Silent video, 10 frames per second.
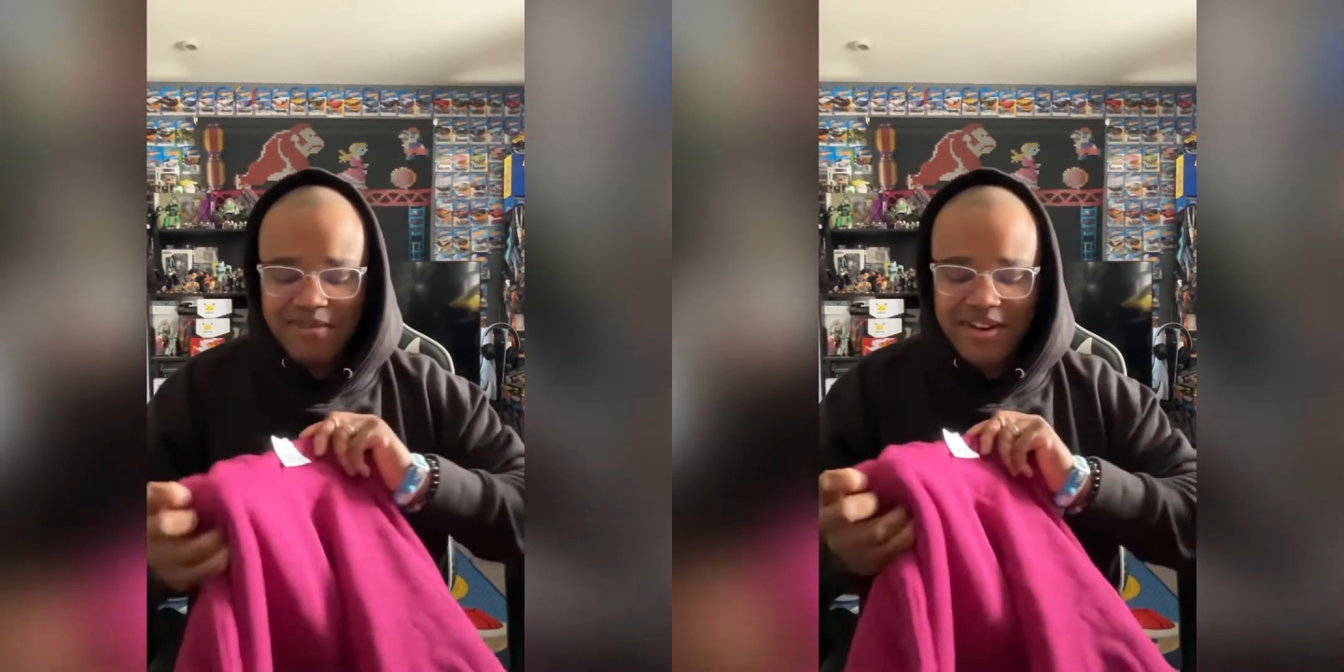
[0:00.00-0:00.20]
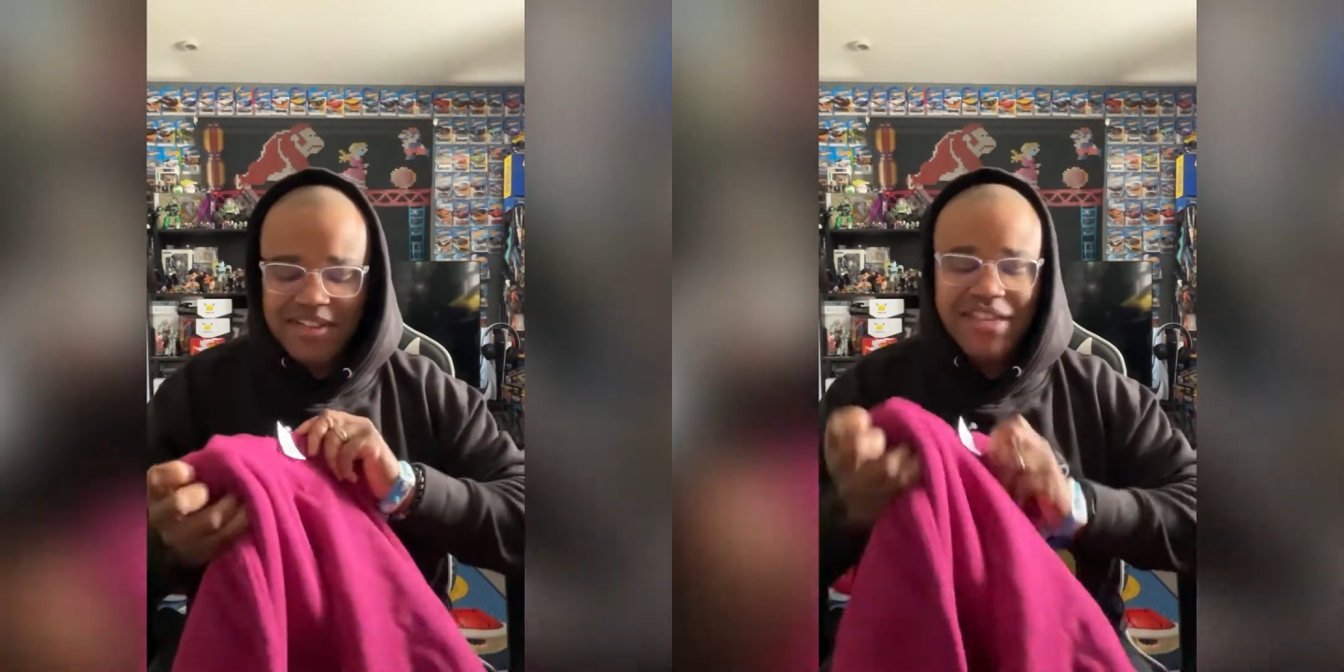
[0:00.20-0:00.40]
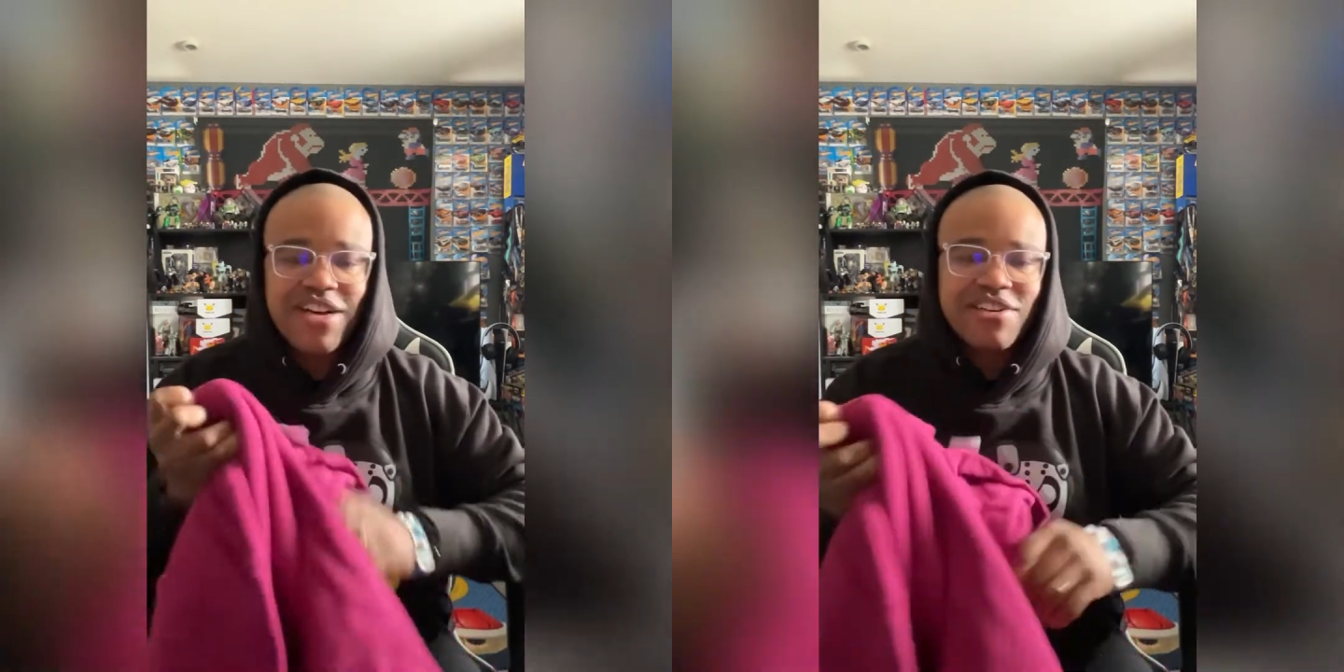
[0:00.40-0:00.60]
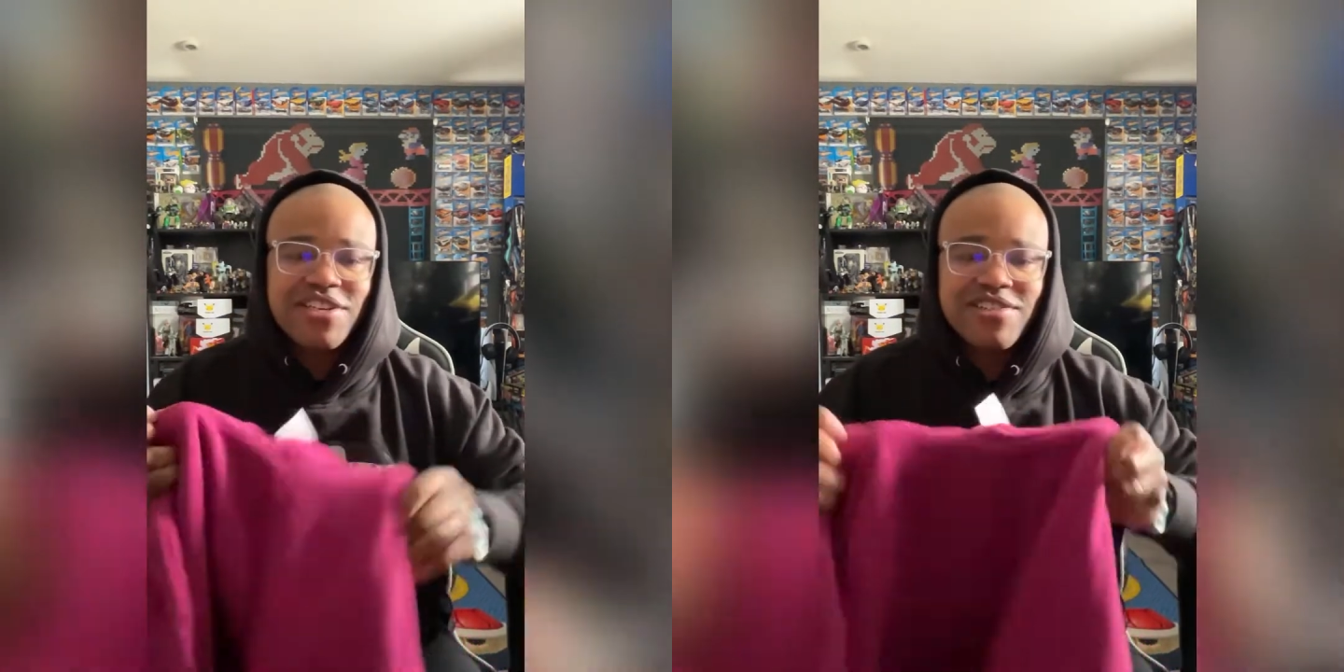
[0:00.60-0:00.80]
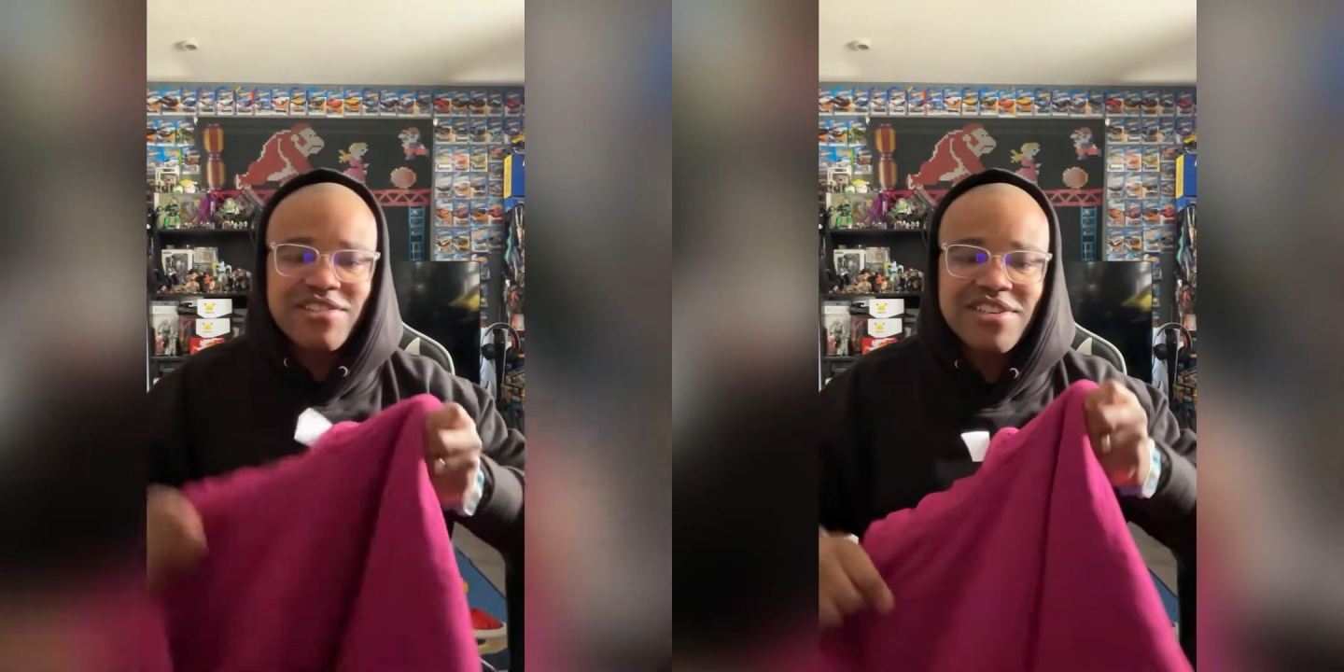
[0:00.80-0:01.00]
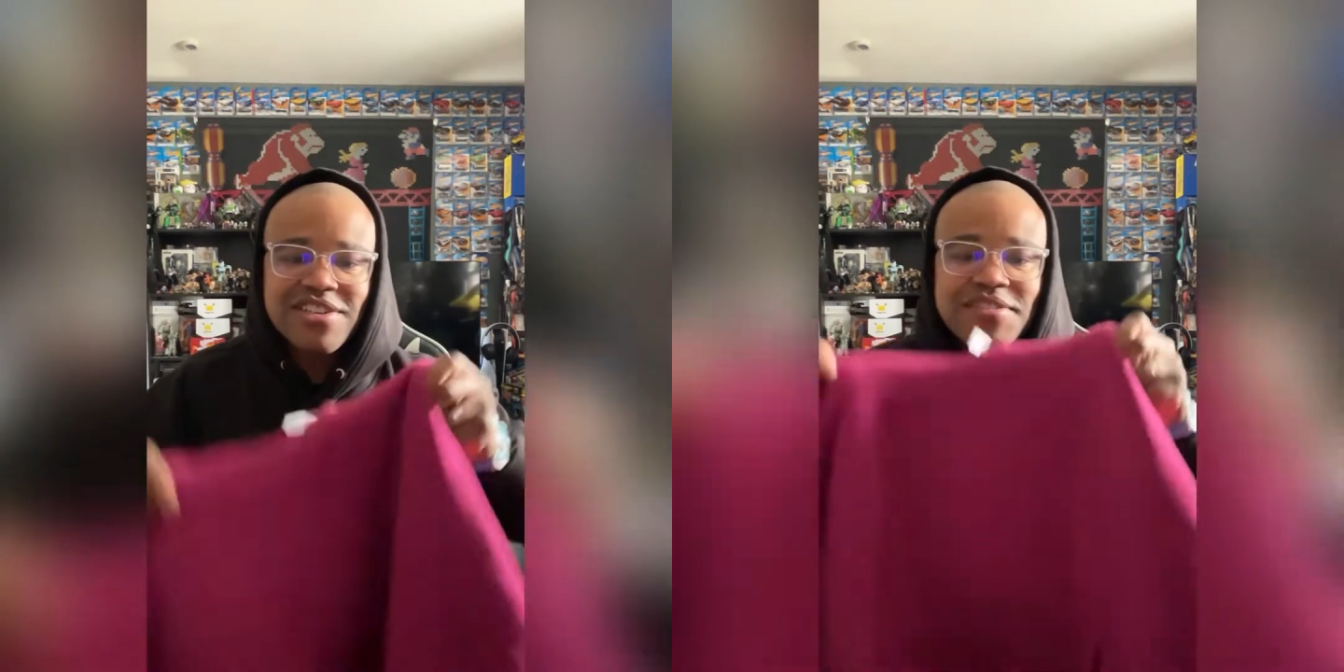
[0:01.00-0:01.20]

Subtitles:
here to tell you,